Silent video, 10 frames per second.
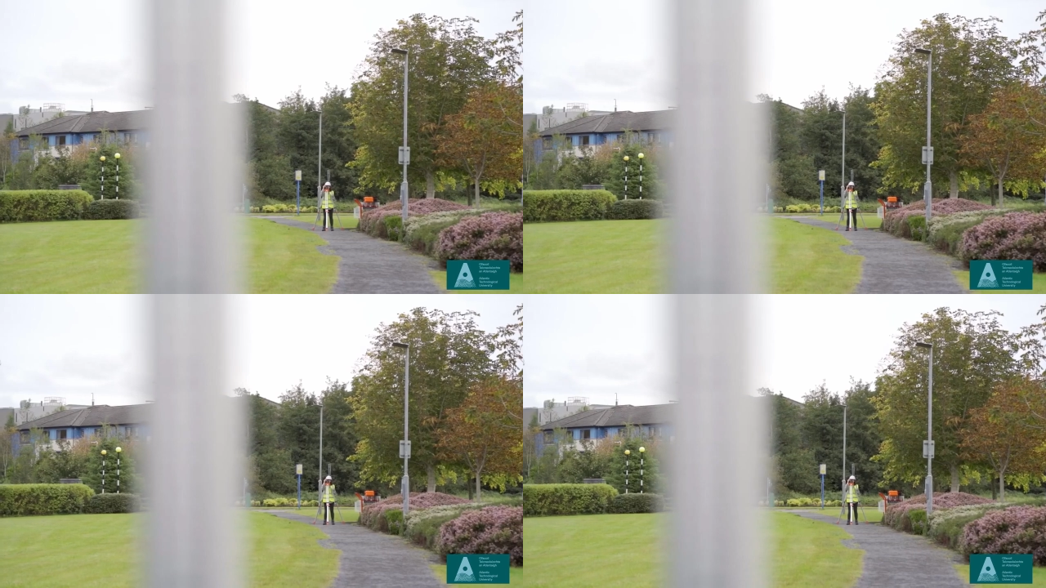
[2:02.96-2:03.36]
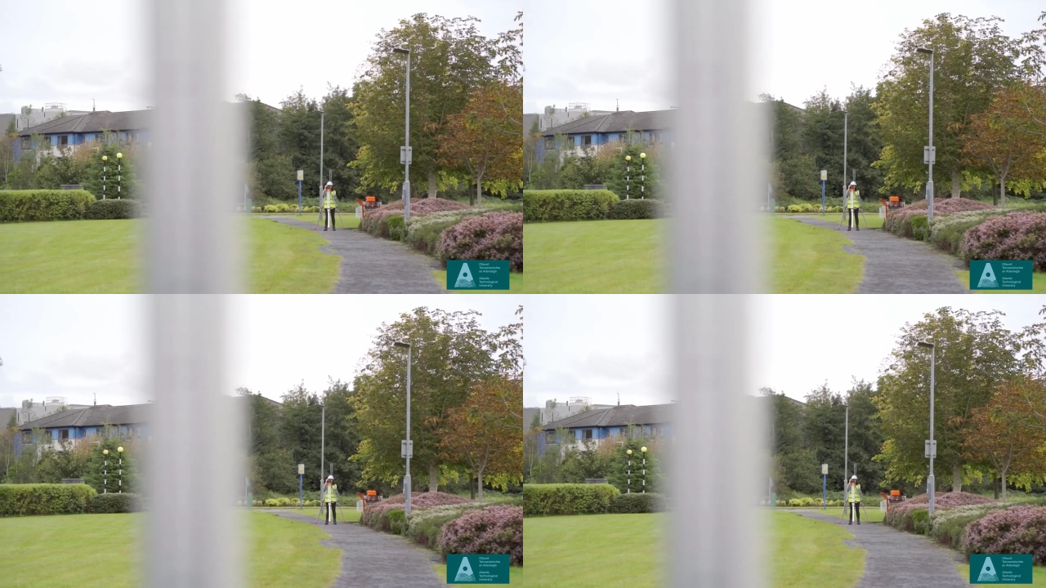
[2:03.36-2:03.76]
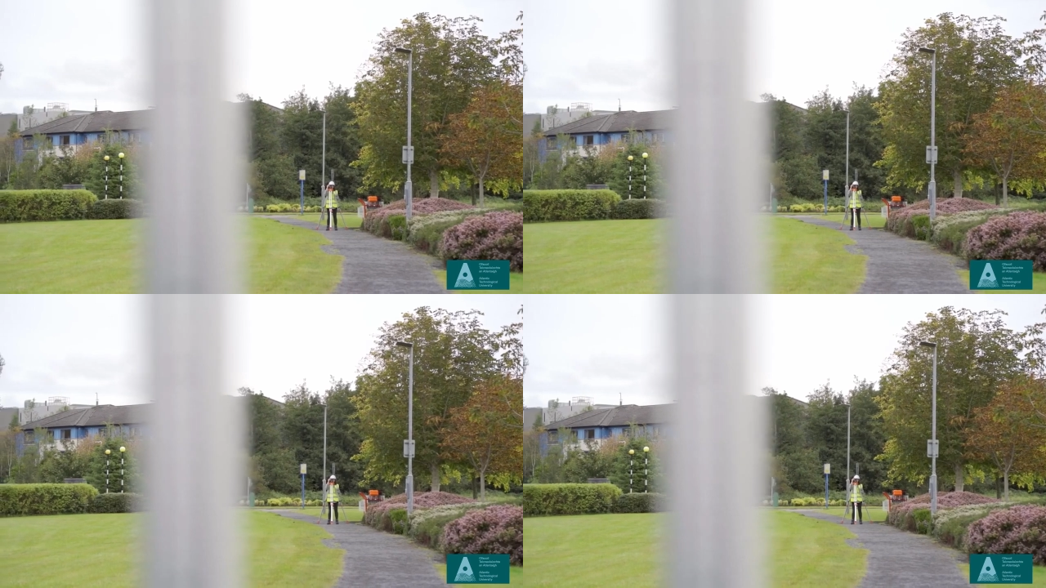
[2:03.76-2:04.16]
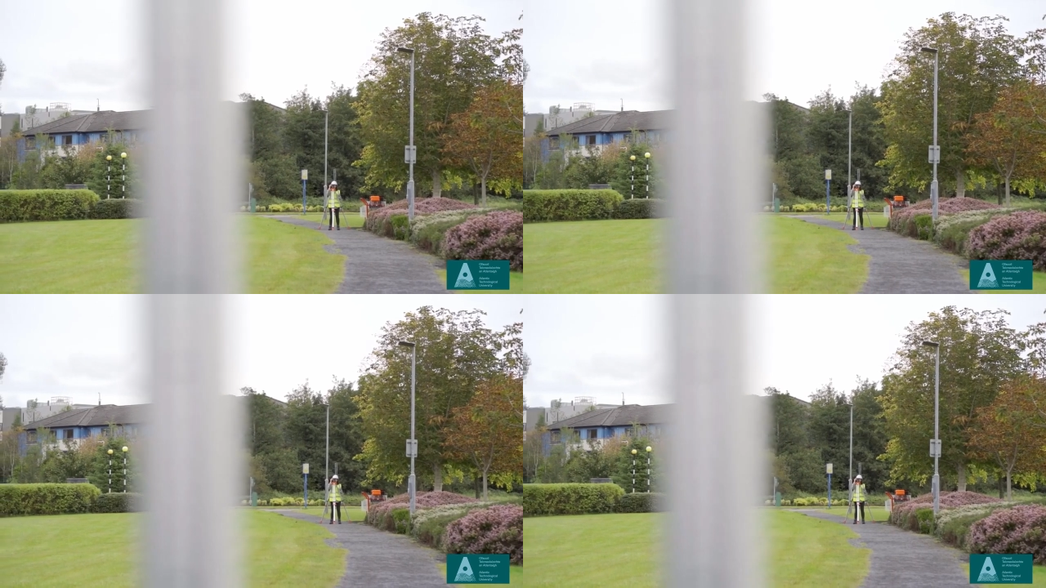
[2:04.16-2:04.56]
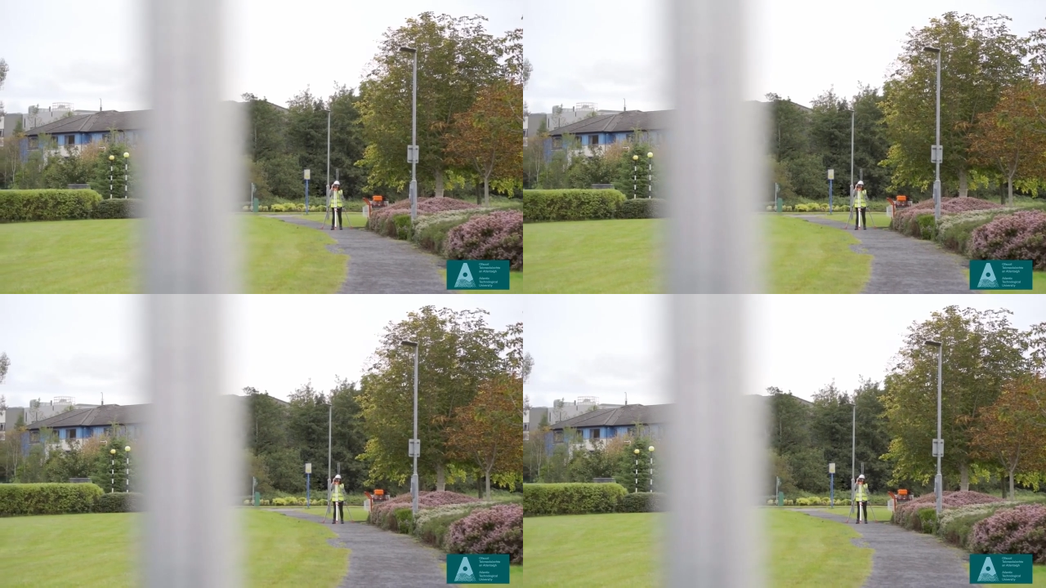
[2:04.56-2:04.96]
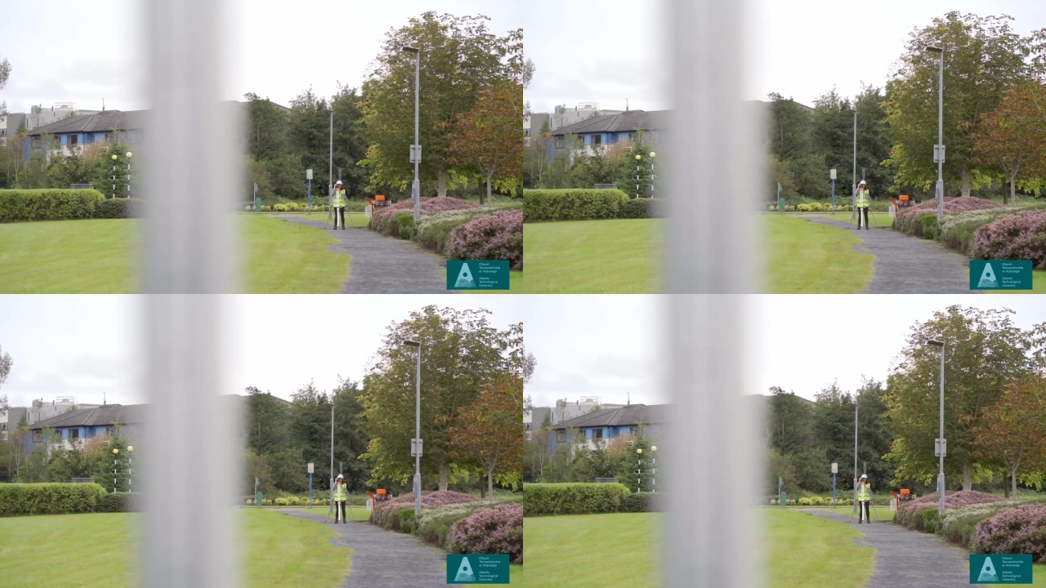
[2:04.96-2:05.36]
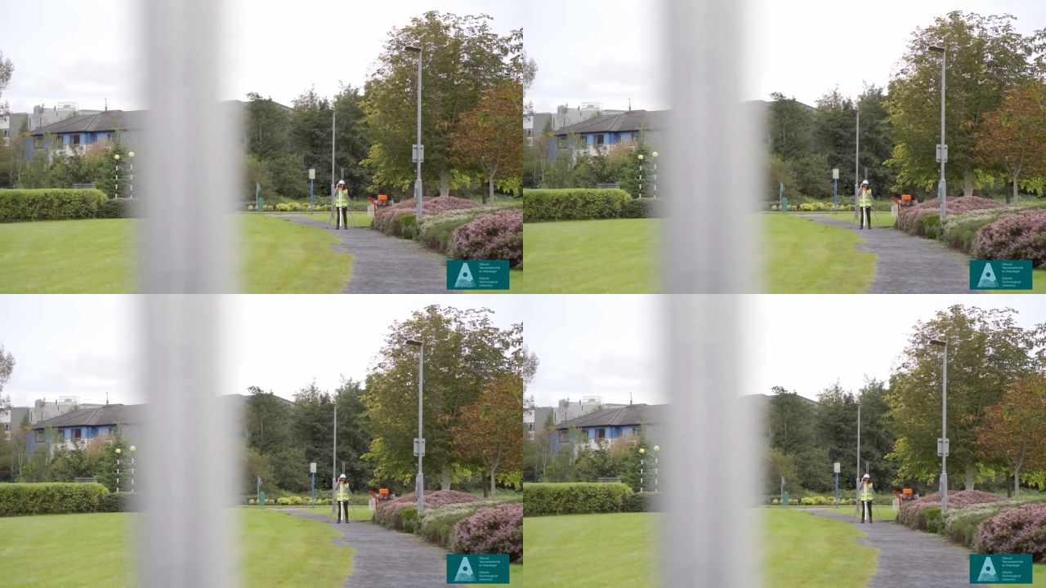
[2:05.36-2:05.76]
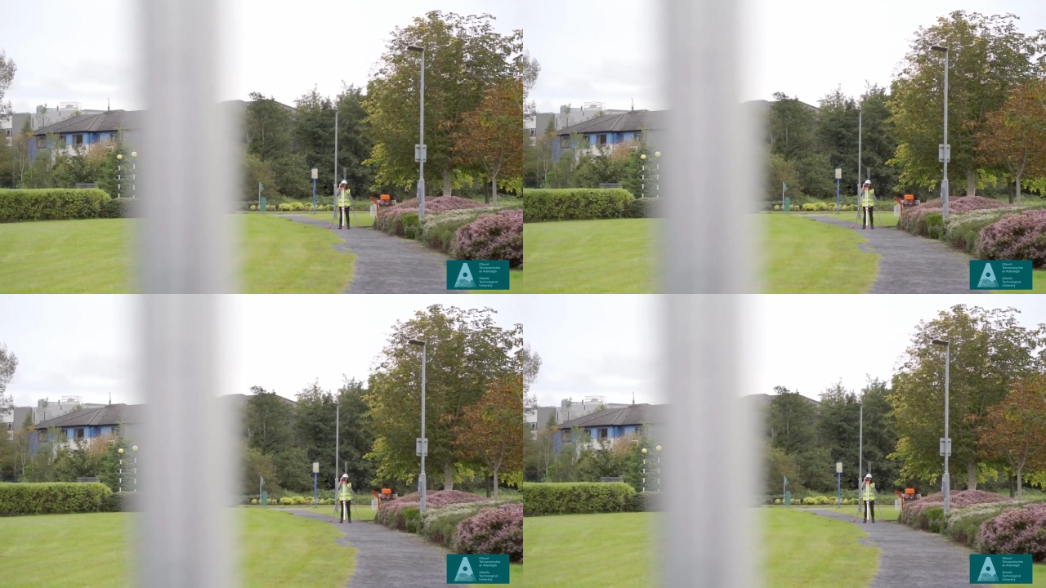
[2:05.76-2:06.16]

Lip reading: No face is visible, so there are no lips to read.